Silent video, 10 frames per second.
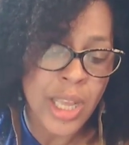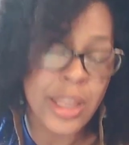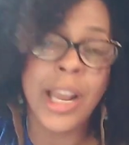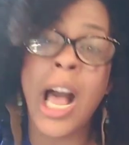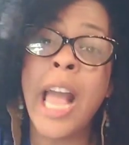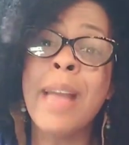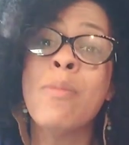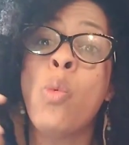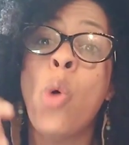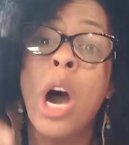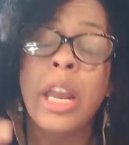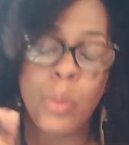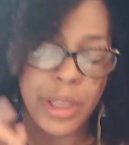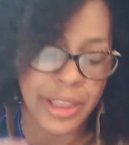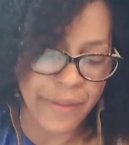that I am one
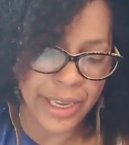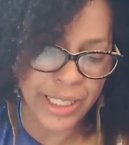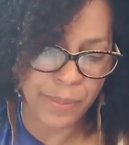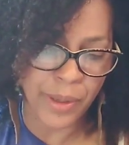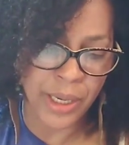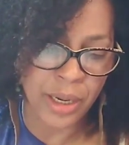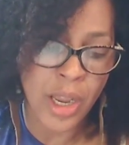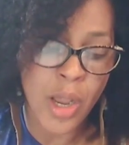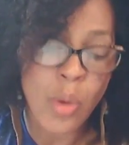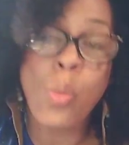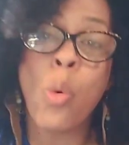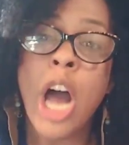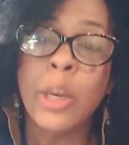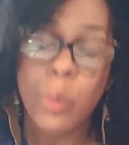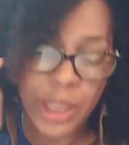with living spirit,
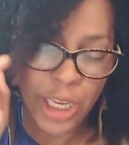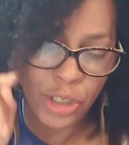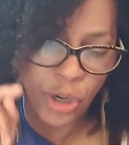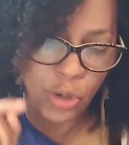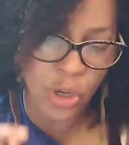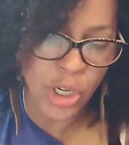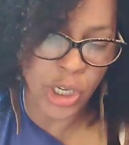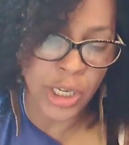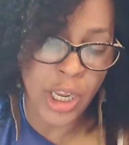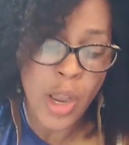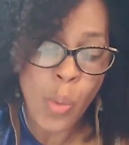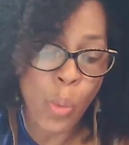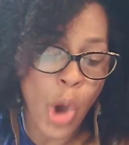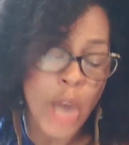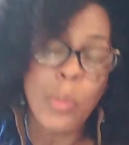one with the eternal good,
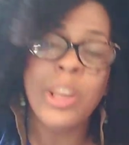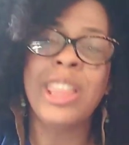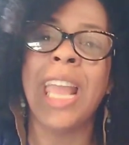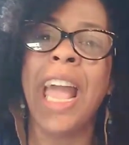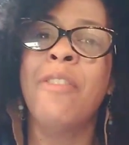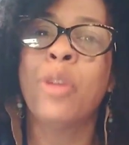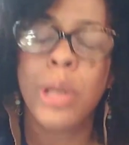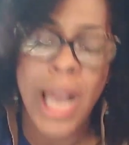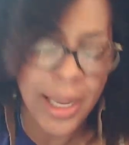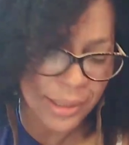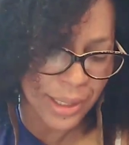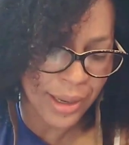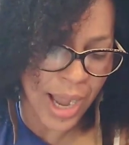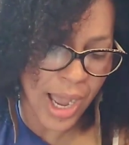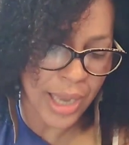one with the everlasting
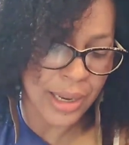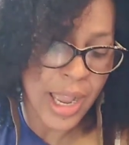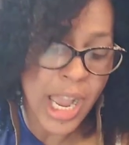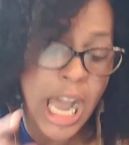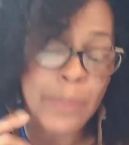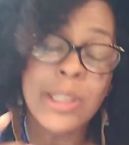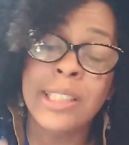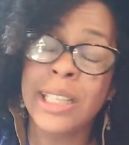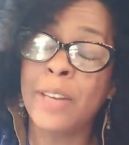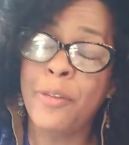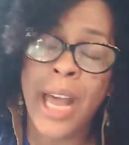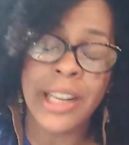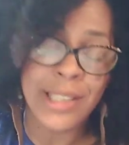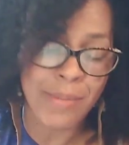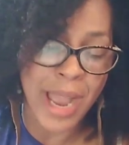God. I'm
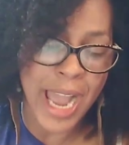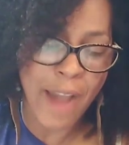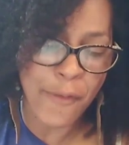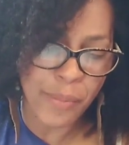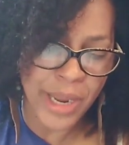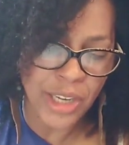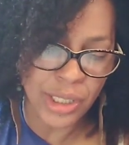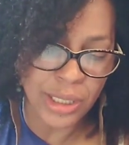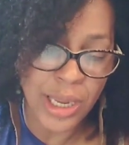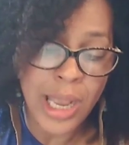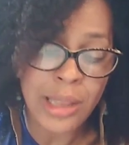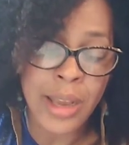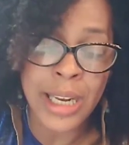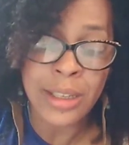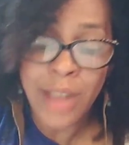steadfast in my affirmation,
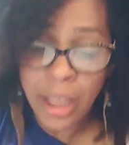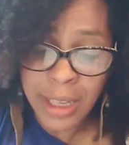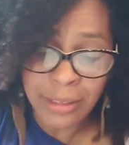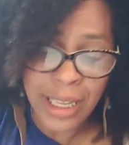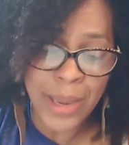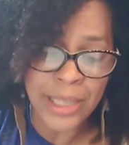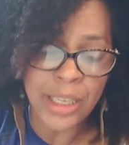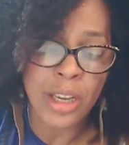letting nothing limit